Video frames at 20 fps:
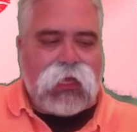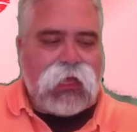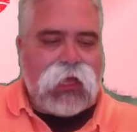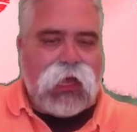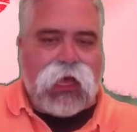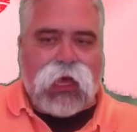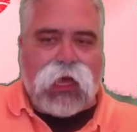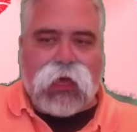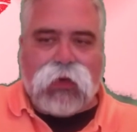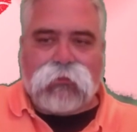
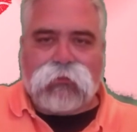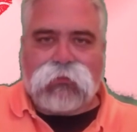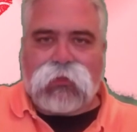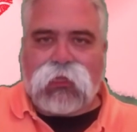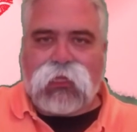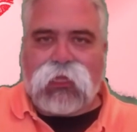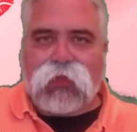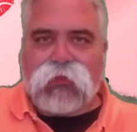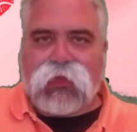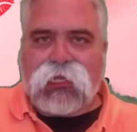
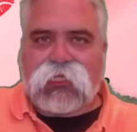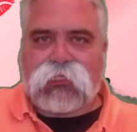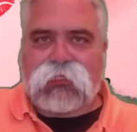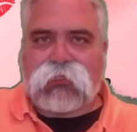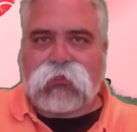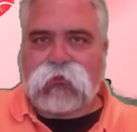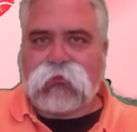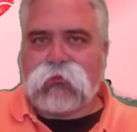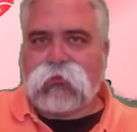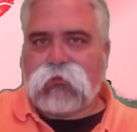Let me
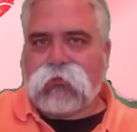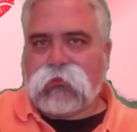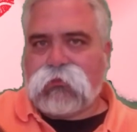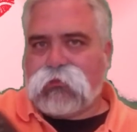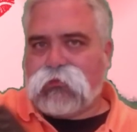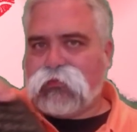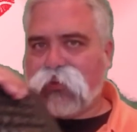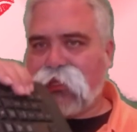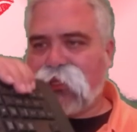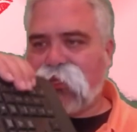just
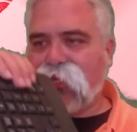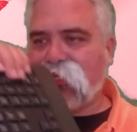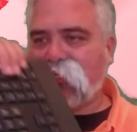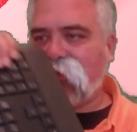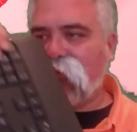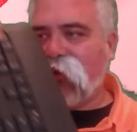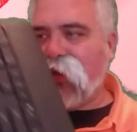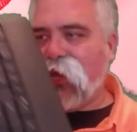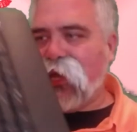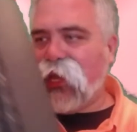put this
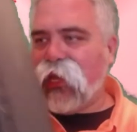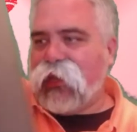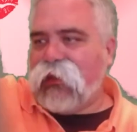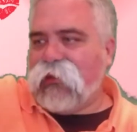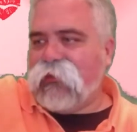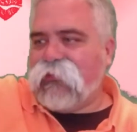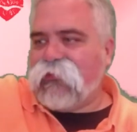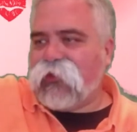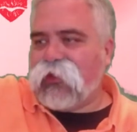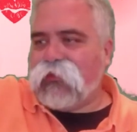away
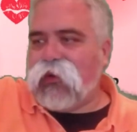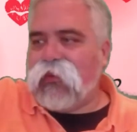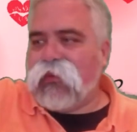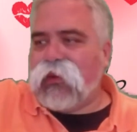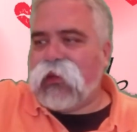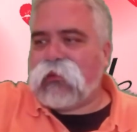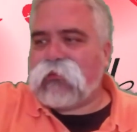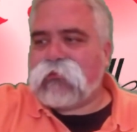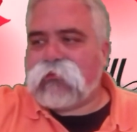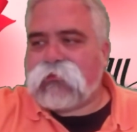for the
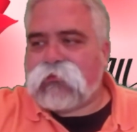moment.